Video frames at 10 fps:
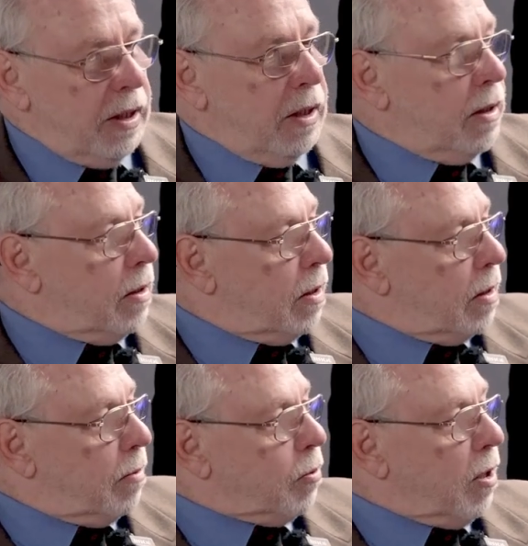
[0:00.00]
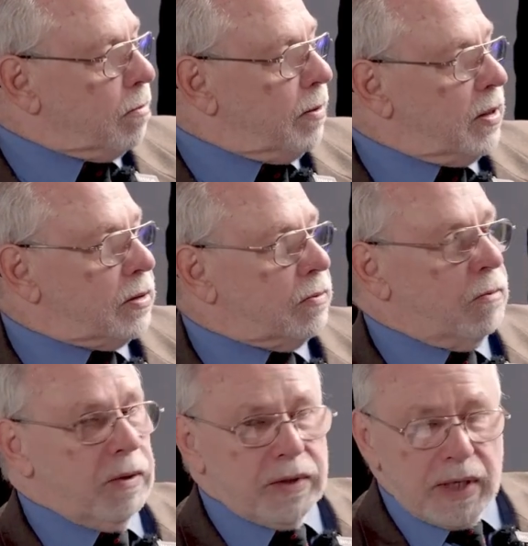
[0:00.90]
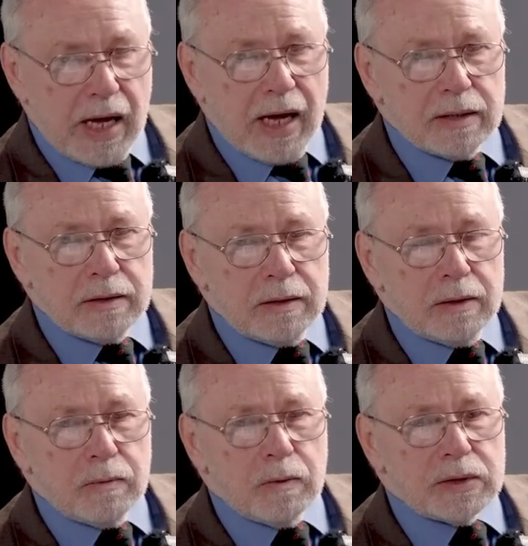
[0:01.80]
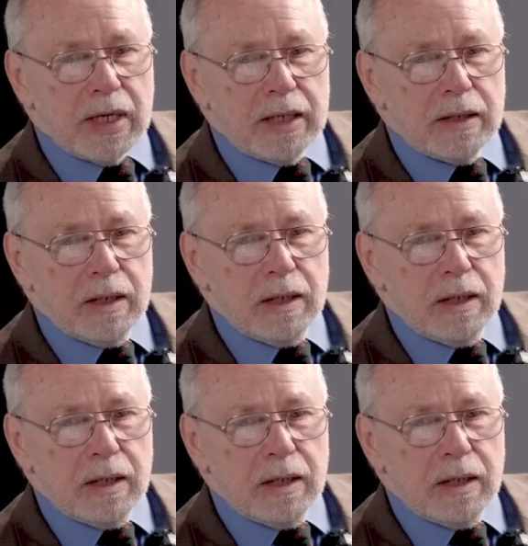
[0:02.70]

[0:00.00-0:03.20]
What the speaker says: you, the problem is with that was that